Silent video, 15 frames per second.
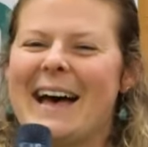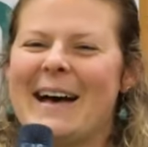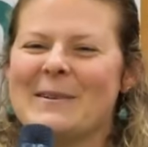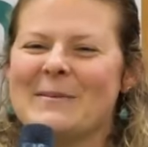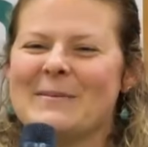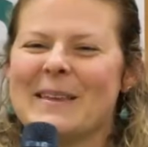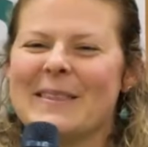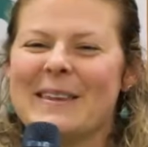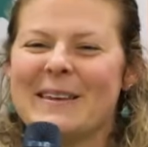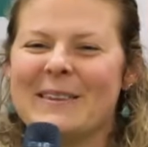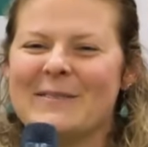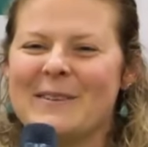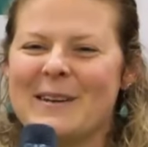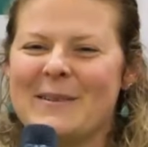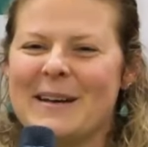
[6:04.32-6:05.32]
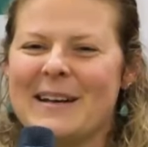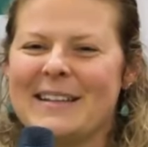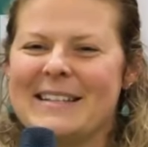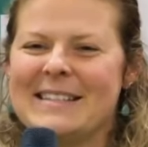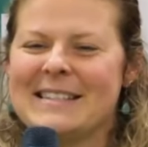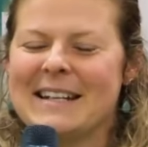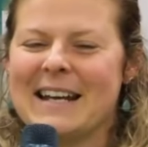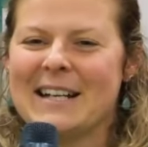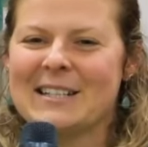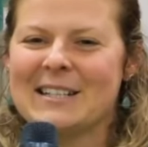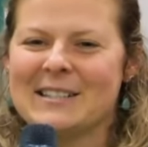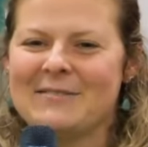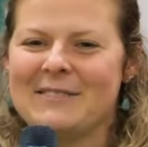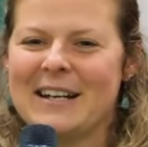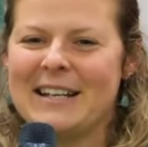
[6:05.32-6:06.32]
Then the female isn't
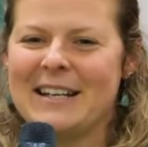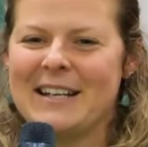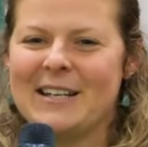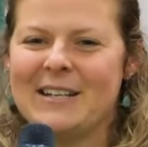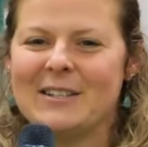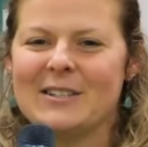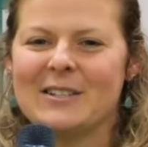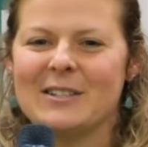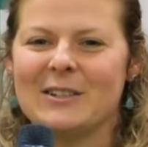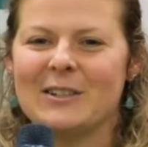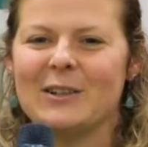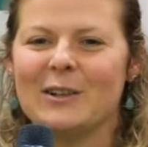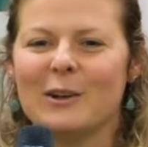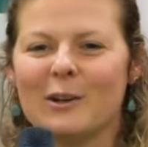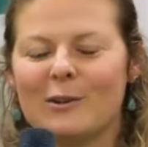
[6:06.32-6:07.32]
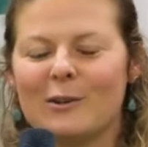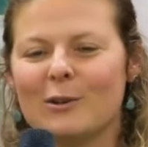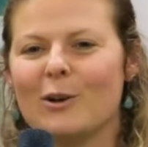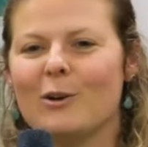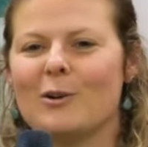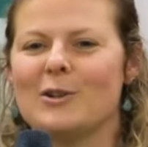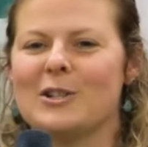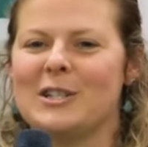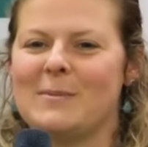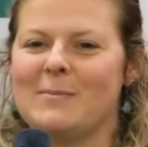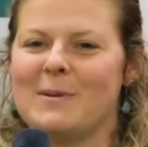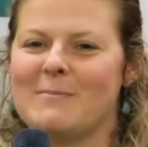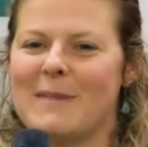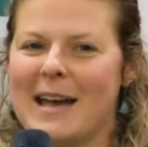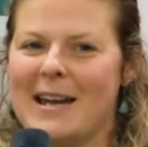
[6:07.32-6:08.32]
actually ready to go through courtship
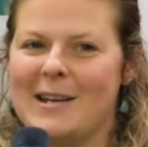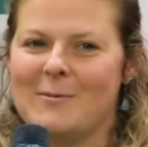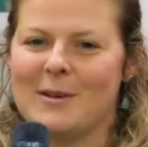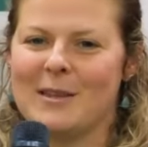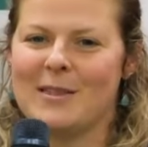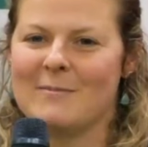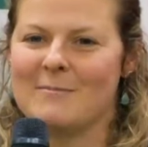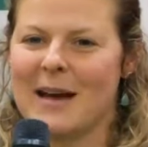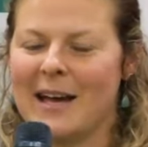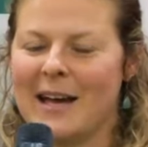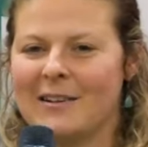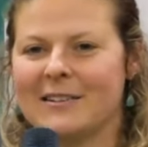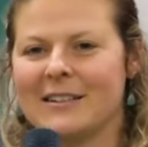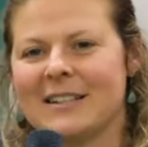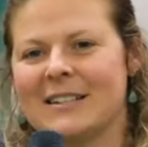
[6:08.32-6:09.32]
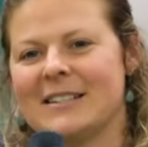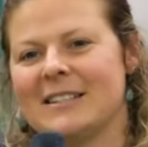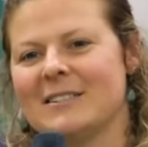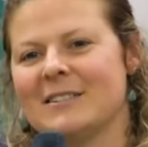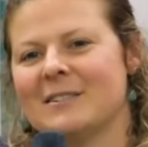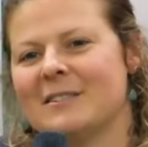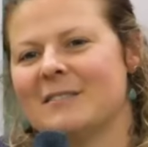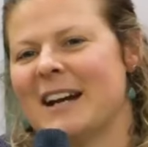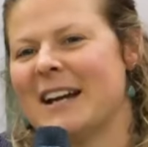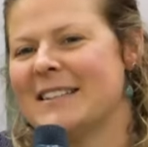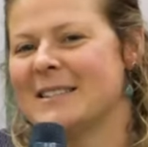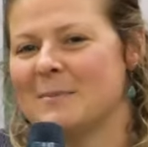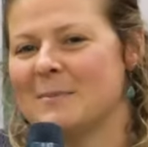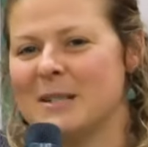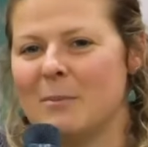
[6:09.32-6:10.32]
and mating with the male until
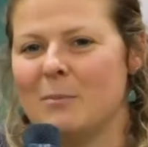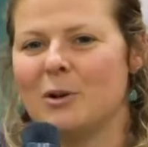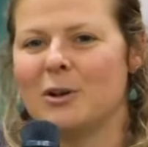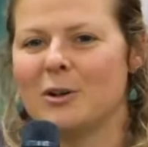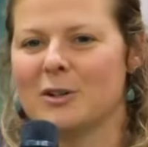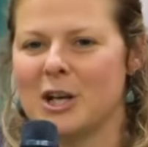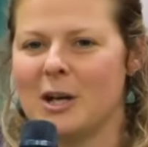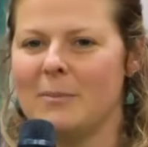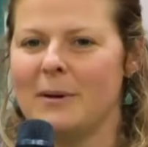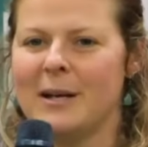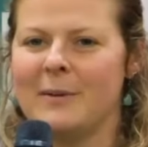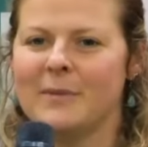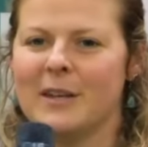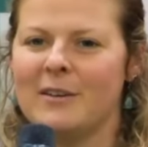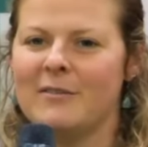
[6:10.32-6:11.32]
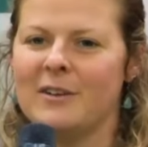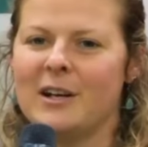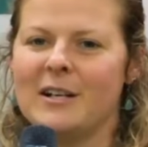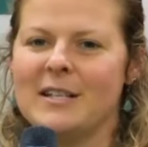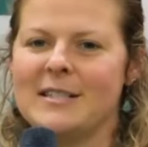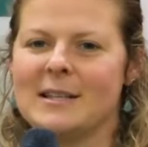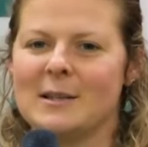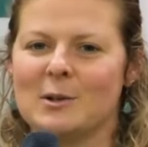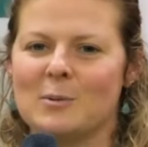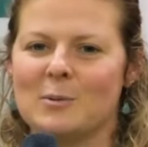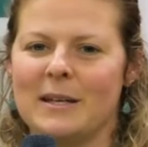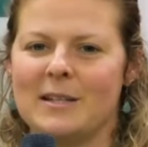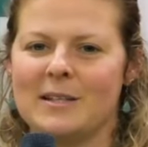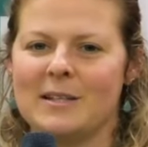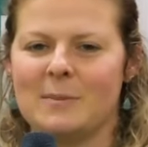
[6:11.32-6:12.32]
around September, October. It varies a little
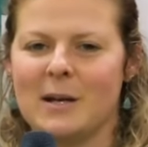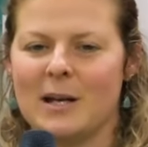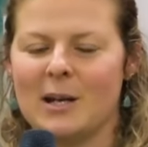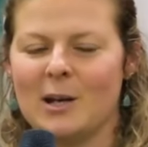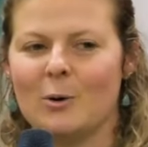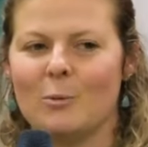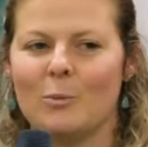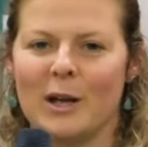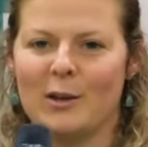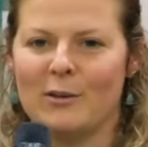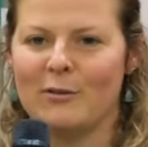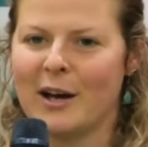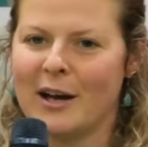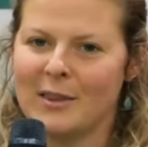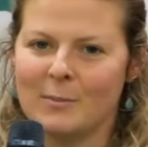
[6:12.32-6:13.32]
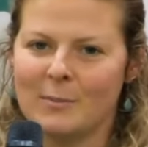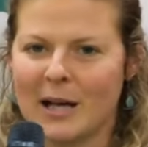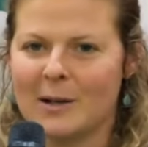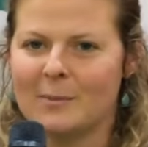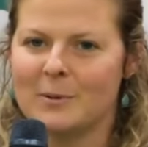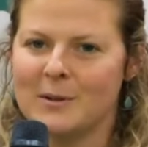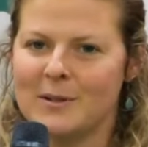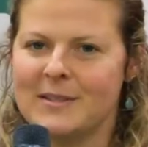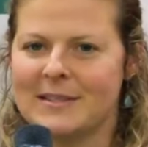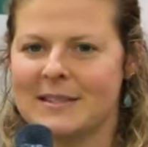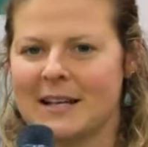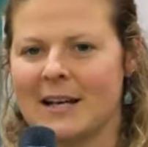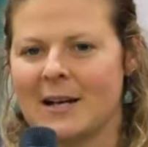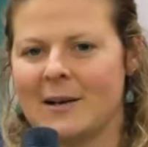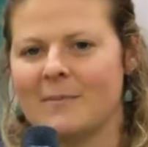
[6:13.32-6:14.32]
bit depending on where you find the platypus.
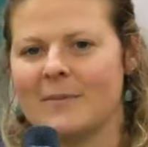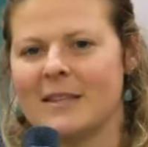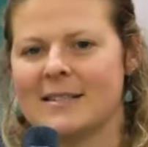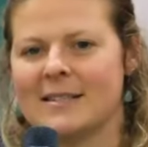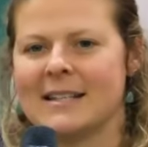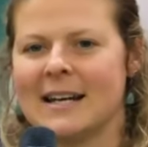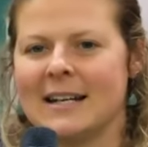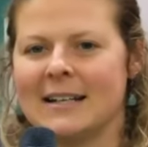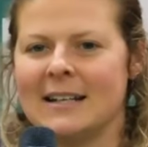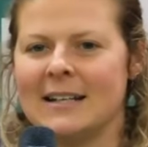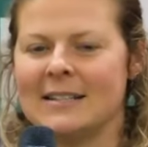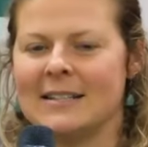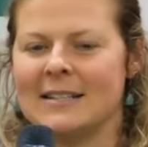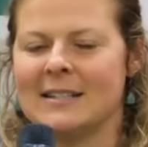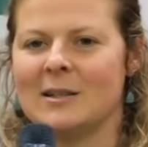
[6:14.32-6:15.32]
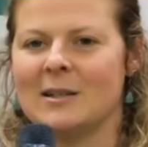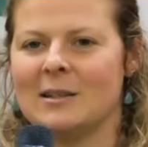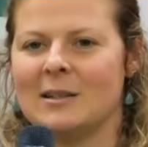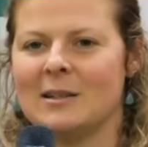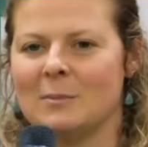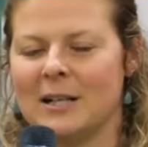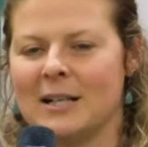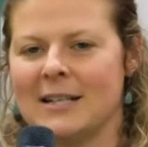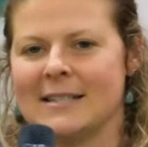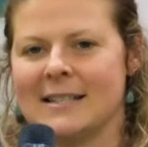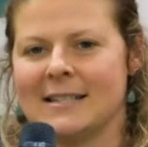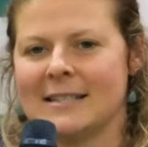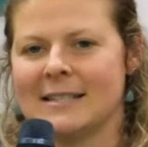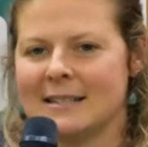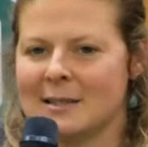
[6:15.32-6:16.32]
The start and end of the breeding
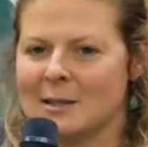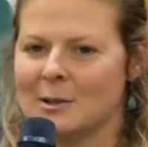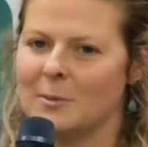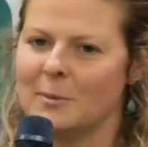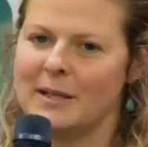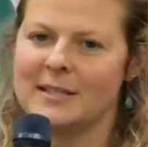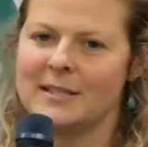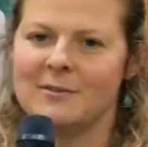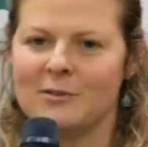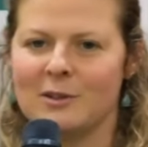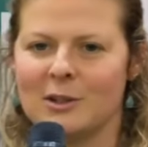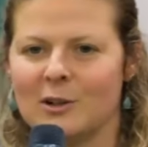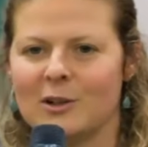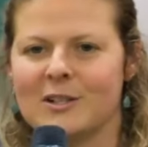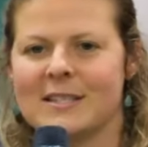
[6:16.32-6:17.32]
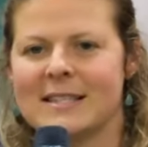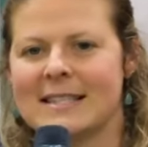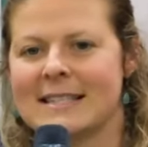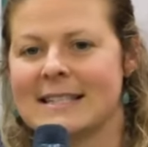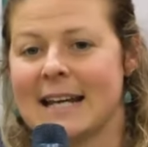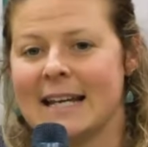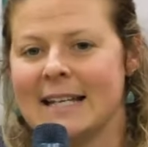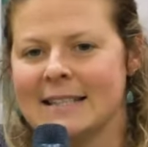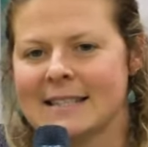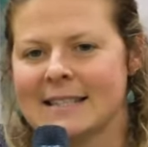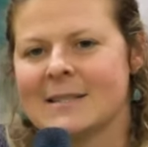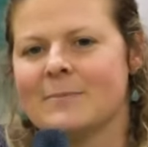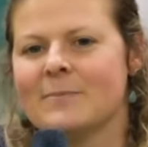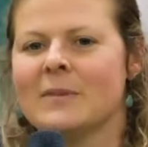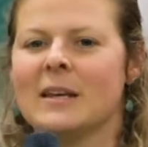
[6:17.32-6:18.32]
season is a little bit different across the
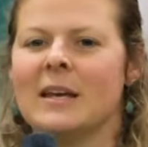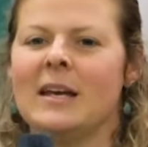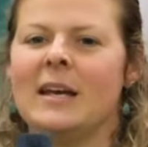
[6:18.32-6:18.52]
states.